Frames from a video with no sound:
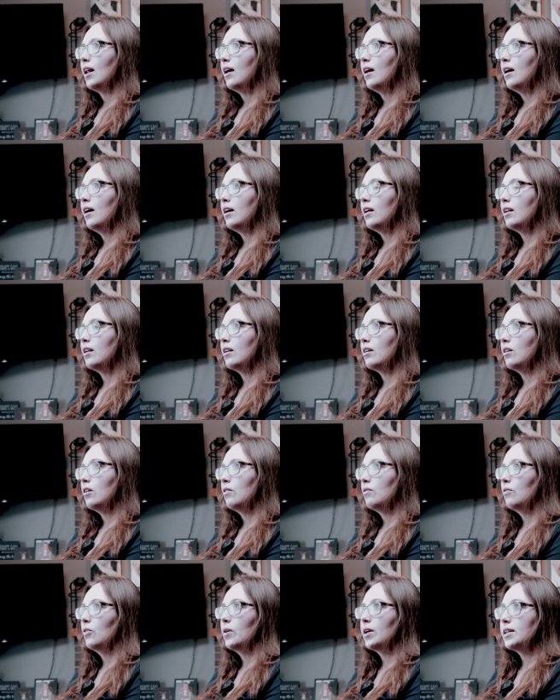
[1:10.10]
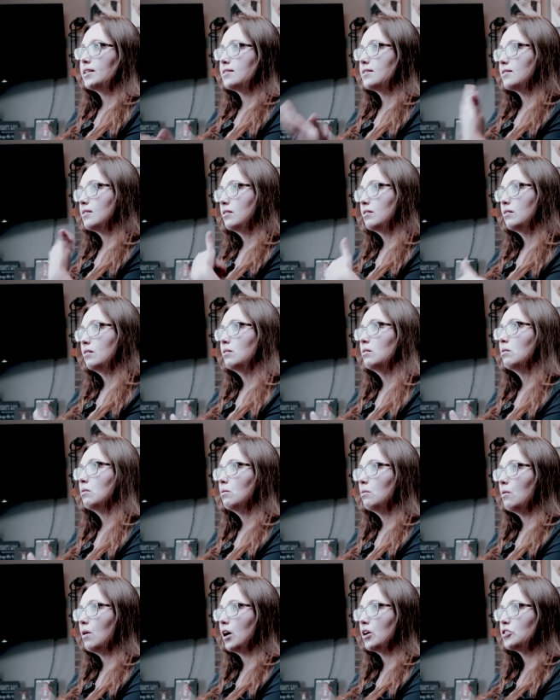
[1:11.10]
And a voice
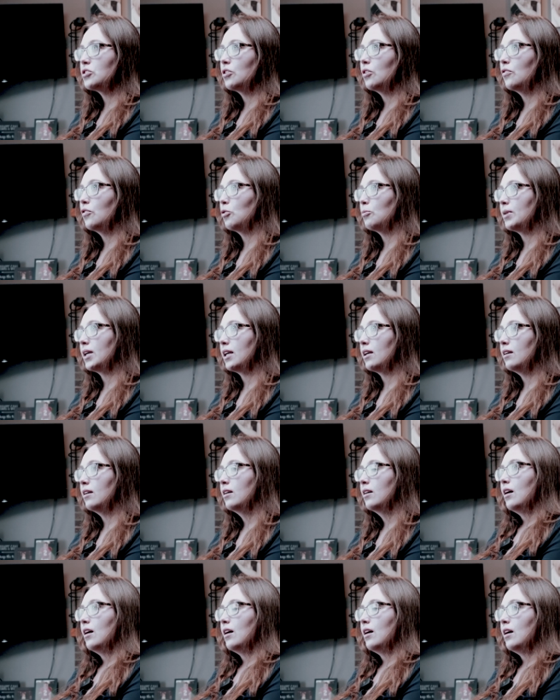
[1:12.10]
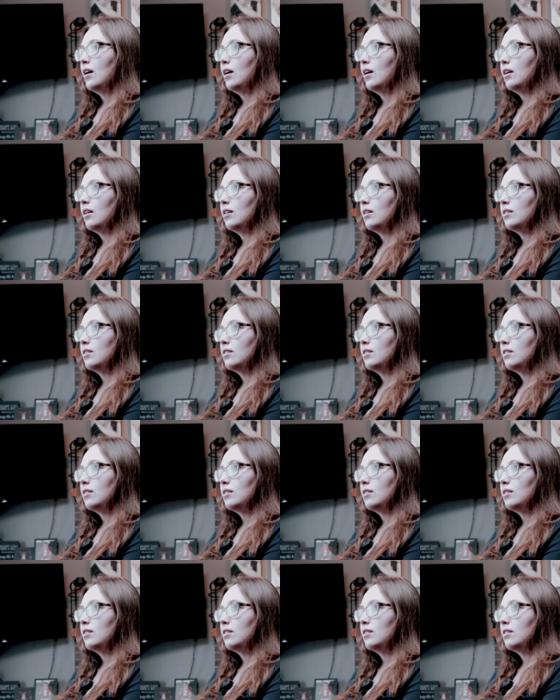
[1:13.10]
washed over me and